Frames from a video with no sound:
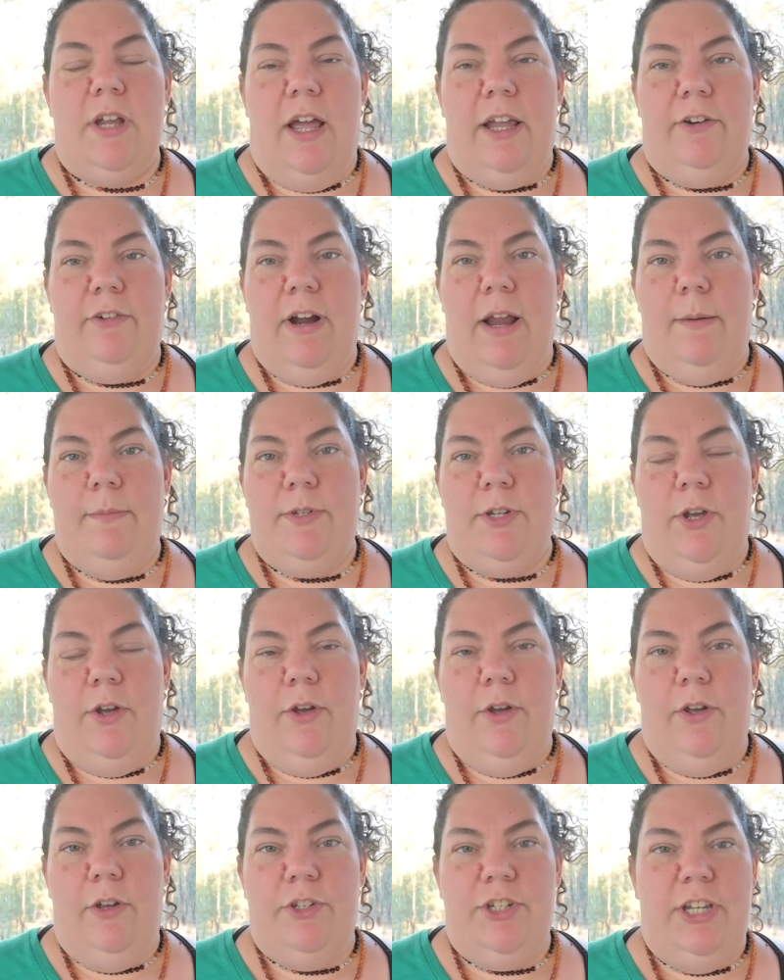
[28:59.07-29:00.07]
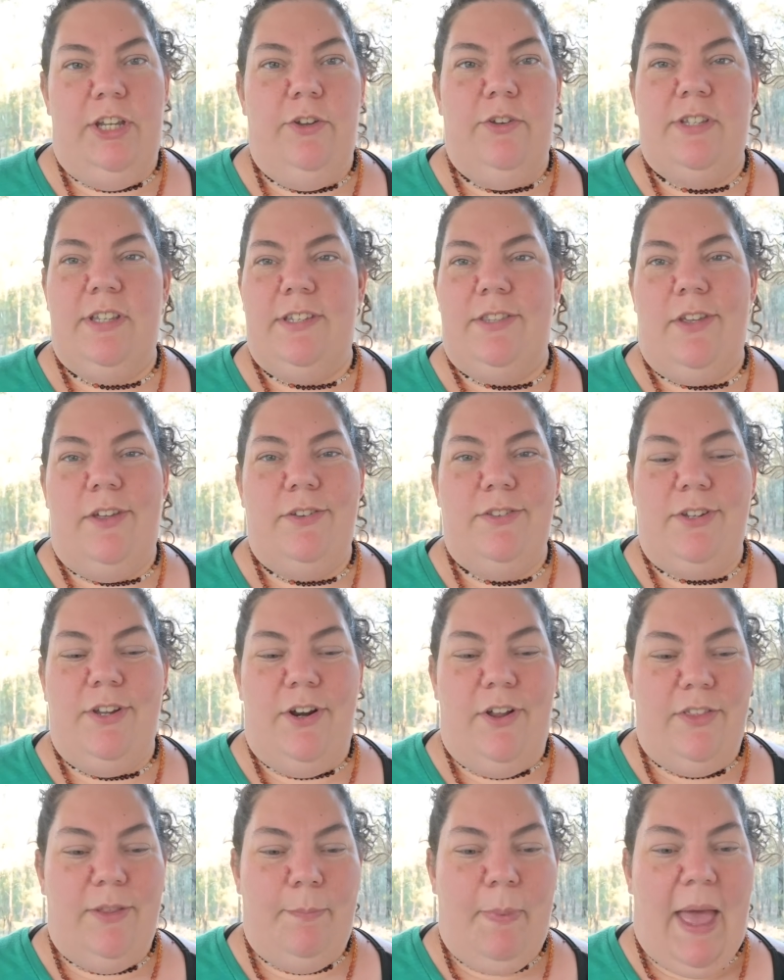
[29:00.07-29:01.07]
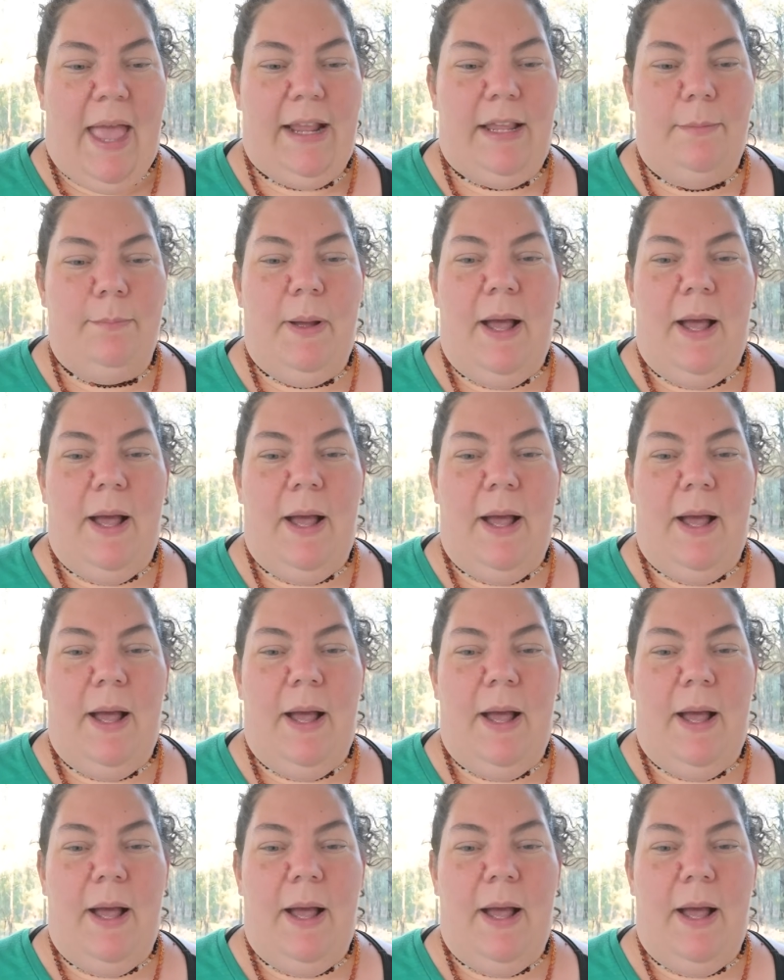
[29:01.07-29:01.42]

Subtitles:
I grabbed her, she uses those, you know, the packet